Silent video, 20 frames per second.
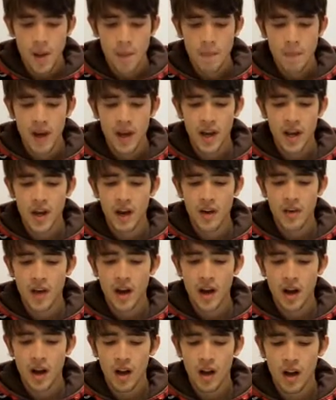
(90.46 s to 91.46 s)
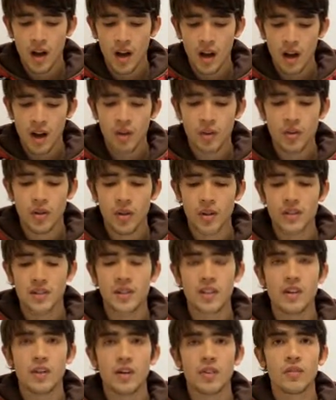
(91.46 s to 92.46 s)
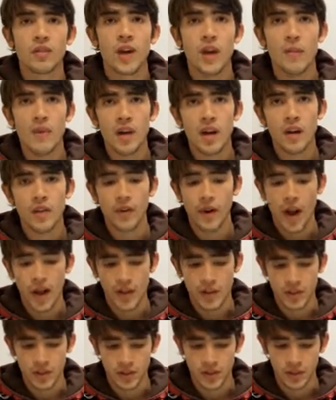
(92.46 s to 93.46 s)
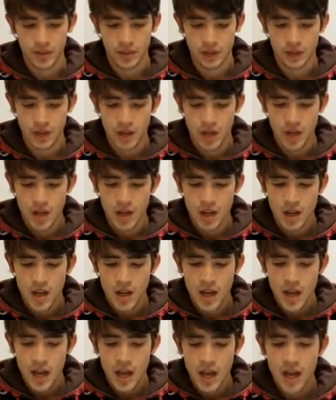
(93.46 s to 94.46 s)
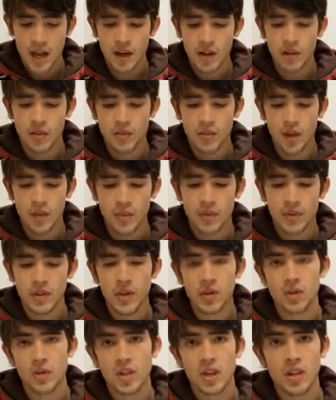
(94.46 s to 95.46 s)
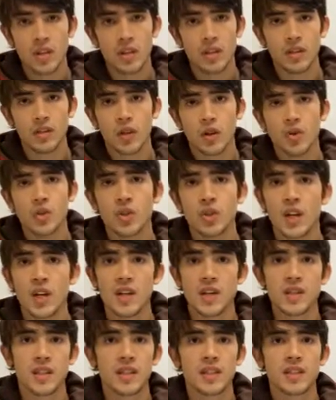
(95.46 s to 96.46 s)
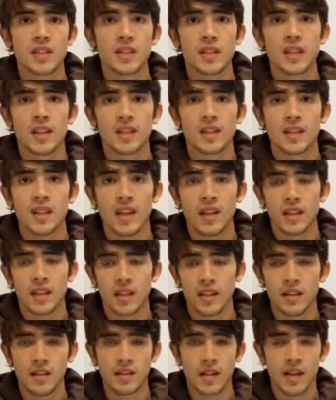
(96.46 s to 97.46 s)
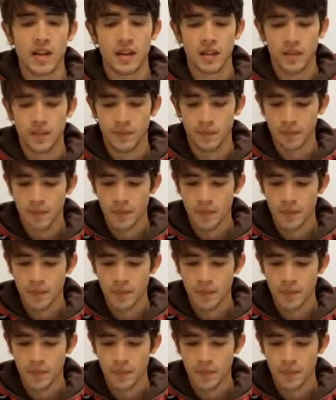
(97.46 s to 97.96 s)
by carrying out a series of chemical reactions and observing those changes that can take.